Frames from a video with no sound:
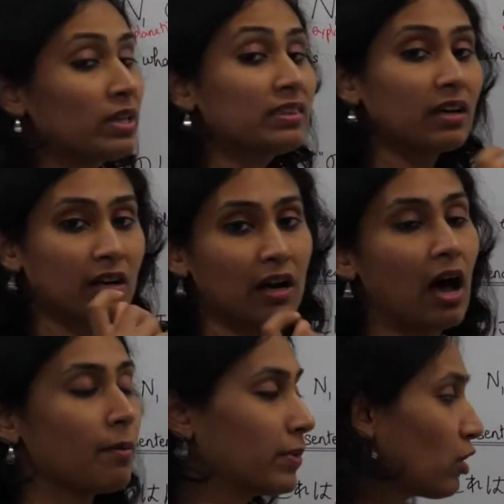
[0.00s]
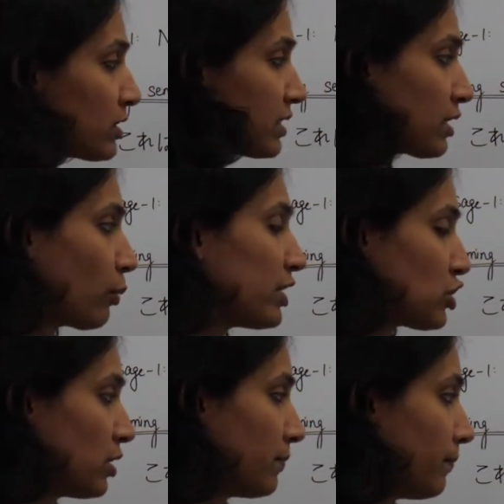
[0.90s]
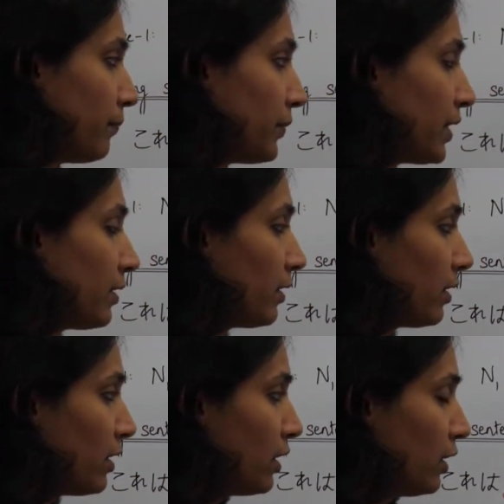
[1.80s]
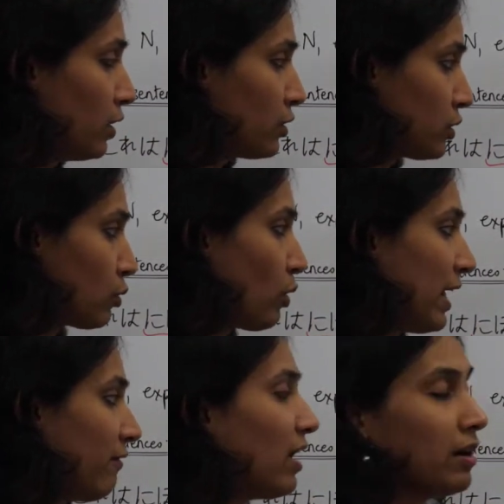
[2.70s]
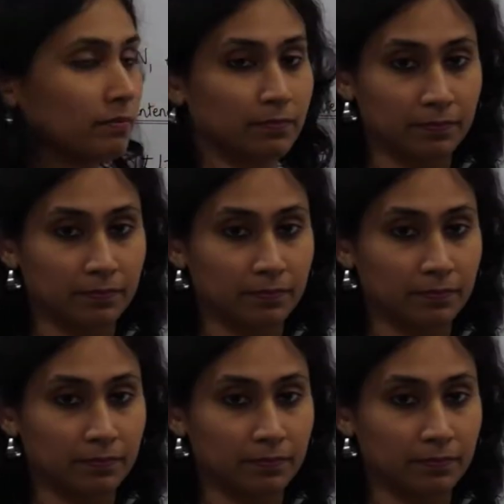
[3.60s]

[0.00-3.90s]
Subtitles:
with ka because it's a question. Sore wa.